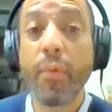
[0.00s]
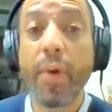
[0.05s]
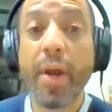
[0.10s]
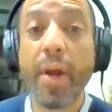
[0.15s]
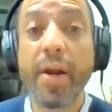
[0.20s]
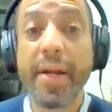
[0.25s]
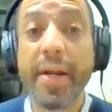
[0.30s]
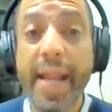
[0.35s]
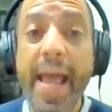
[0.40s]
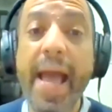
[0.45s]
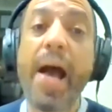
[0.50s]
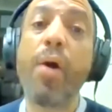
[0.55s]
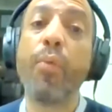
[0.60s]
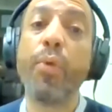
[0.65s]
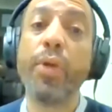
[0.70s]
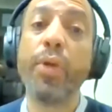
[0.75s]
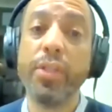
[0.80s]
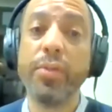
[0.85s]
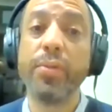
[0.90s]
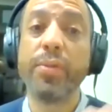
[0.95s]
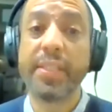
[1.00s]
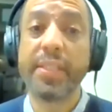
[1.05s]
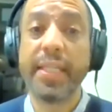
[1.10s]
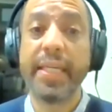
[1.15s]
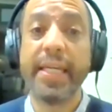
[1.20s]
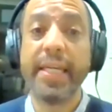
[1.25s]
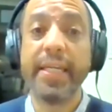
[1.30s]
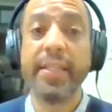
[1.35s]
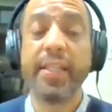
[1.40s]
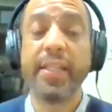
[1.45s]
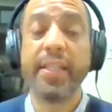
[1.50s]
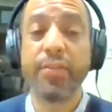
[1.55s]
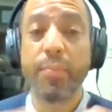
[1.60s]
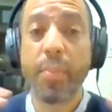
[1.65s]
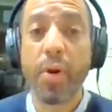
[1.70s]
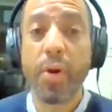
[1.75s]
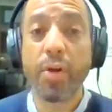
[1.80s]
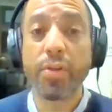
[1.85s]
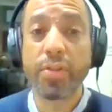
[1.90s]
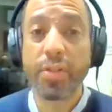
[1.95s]
where now when you see these
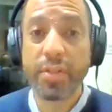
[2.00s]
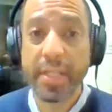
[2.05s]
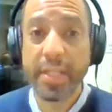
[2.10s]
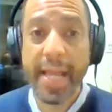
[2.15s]
mergers